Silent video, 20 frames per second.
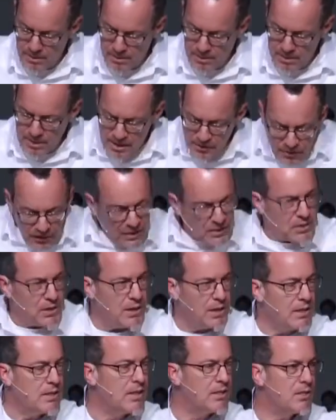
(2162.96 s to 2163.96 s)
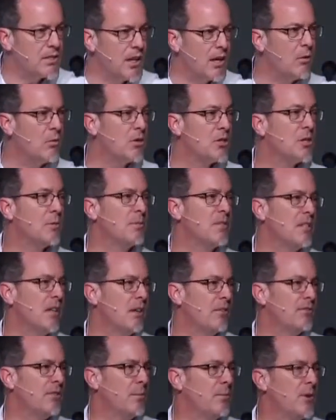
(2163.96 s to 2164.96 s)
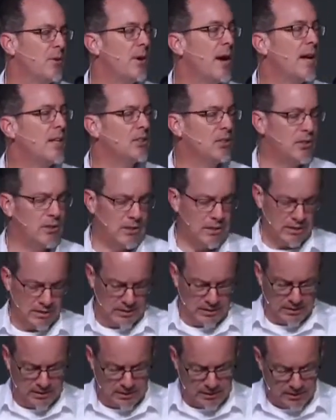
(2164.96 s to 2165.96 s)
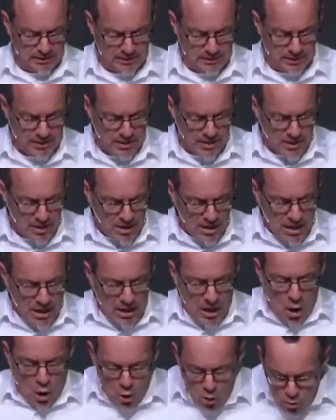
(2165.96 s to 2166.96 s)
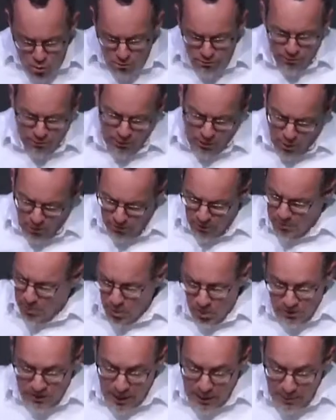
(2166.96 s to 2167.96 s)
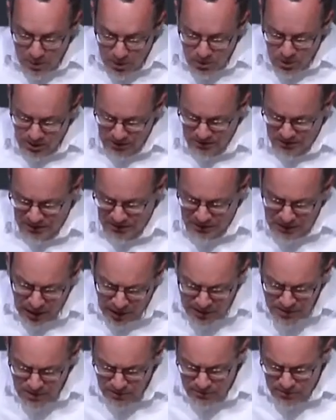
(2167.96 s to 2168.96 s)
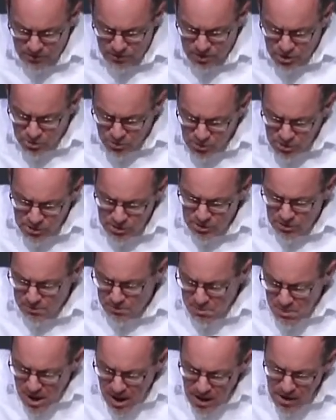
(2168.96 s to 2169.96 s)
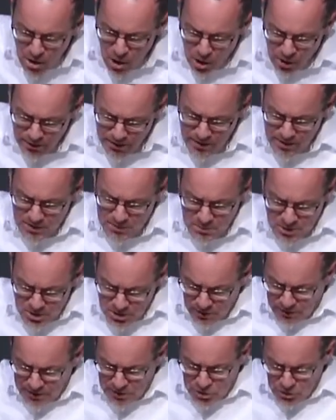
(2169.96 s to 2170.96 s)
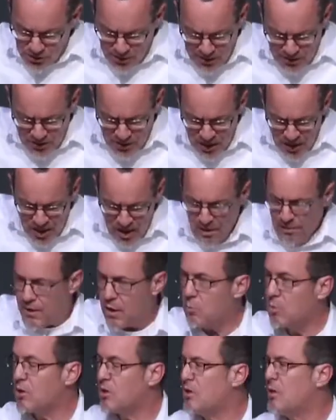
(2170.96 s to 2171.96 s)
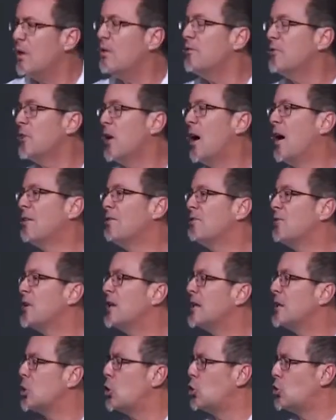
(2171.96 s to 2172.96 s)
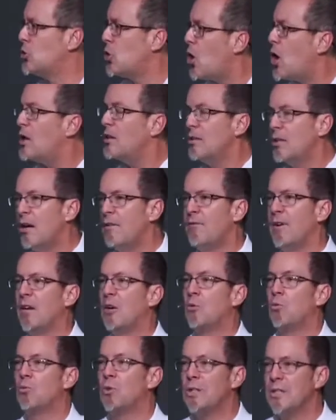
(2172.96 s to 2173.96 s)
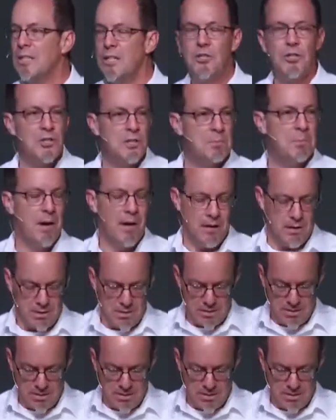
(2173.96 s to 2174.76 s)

He thinks he can distinguish himself from the rest. Over and over, Paul came across these kinds of Jewish men on his missionary journeys. They were self confident, law loving, religious men